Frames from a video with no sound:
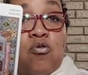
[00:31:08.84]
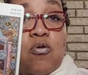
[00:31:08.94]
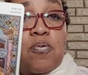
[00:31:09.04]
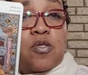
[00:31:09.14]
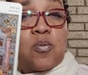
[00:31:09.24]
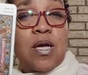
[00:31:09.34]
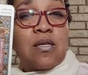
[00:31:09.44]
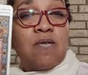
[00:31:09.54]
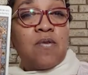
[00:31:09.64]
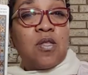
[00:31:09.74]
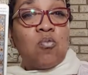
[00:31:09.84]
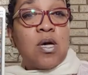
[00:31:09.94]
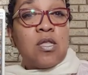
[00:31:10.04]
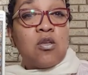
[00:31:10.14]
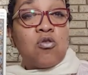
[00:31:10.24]
your perspective and the
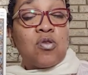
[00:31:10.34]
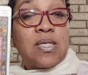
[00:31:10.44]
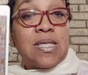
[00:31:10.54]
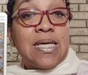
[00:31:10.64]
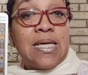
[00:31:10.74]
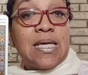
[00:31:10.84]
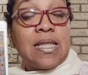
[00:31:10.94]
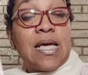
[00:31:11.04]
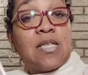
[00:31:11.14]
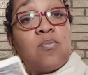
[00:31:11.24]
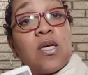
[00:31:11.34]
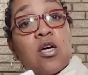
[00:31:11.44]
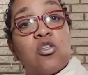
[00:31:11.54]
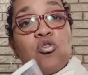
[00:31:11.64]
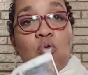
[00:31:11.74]
way that you're seeing things
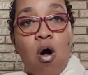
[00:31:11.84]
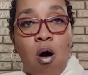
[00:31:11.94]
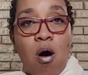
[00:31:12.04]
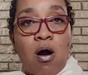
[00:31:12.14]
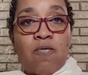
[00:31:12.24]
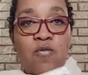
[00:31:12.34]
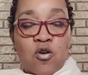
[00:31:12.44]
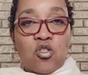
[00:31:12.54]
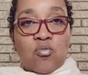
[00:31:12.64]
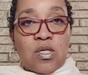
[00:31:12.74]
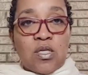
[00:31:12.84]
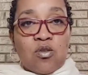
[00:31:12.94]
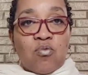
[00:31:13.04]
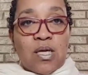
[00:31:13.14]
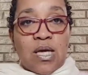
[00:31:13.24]
because you are virtually
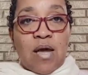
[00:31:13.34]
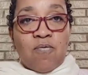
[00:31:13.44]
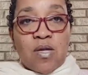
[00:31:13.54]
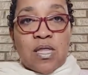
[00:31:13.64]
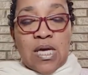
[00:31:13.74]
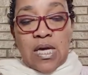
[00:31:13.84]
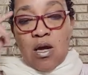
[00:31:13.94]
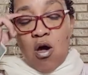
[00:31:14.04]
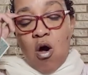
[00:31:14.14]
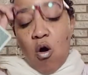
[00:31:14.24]
doing everything